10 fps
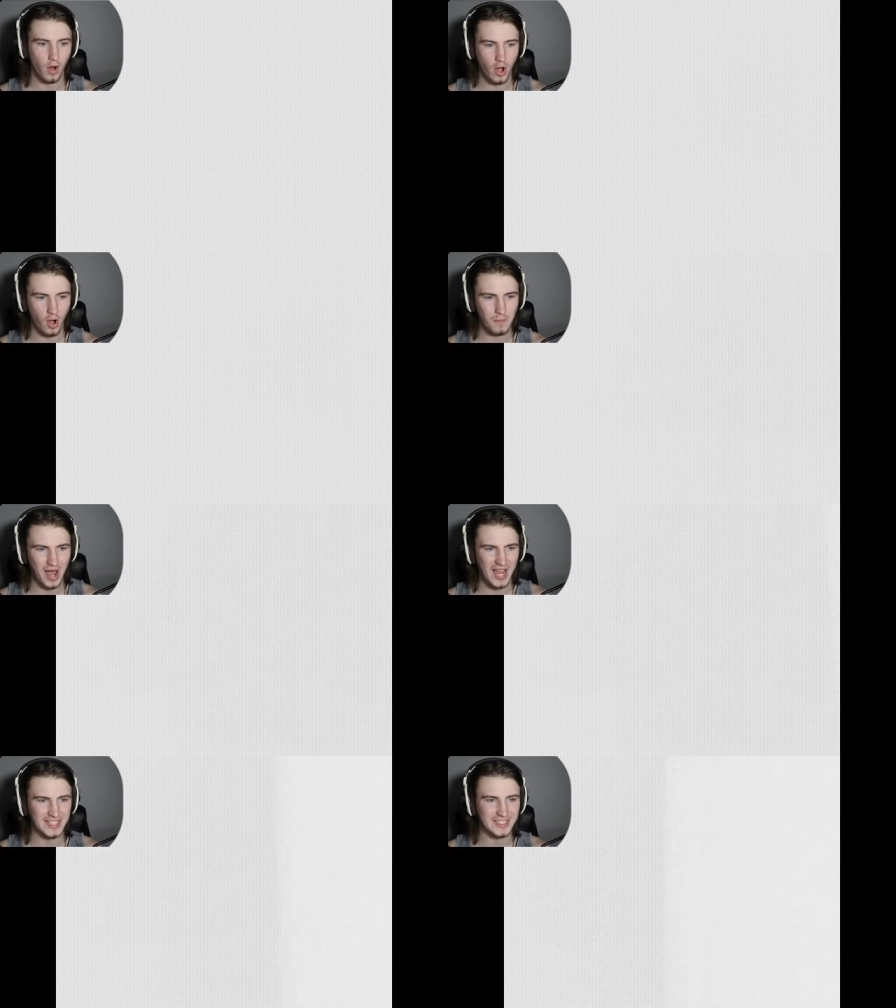Oh
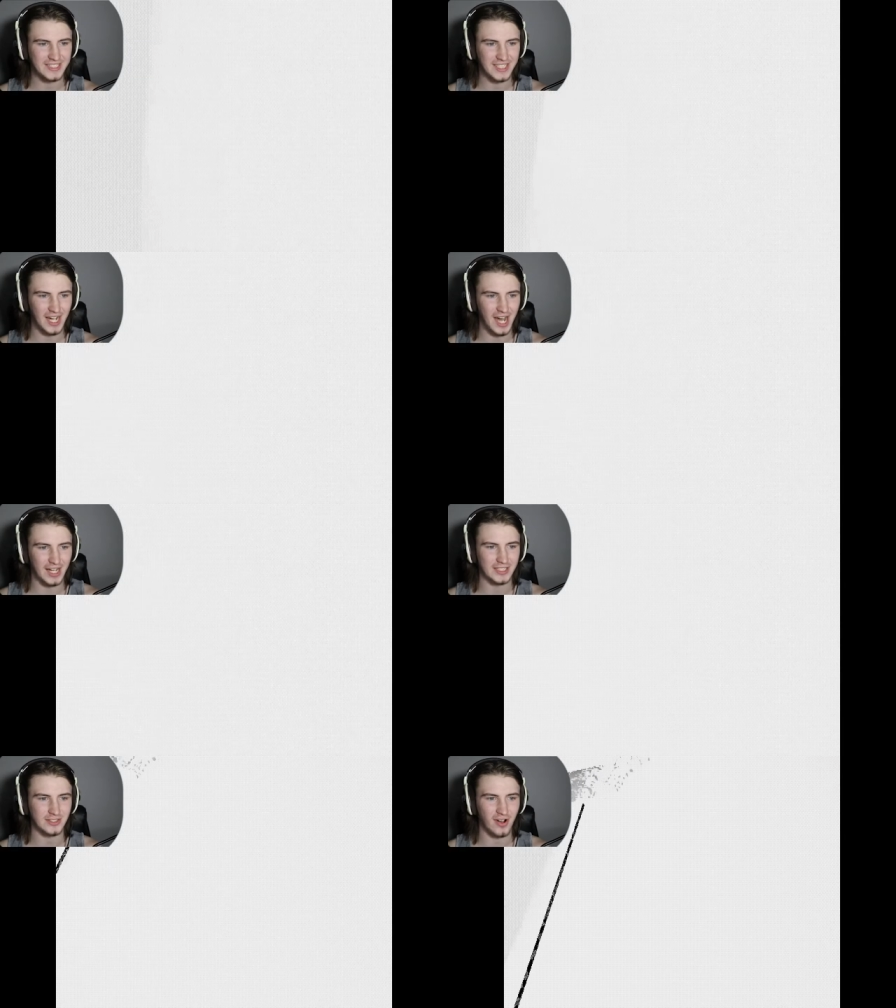my god, it's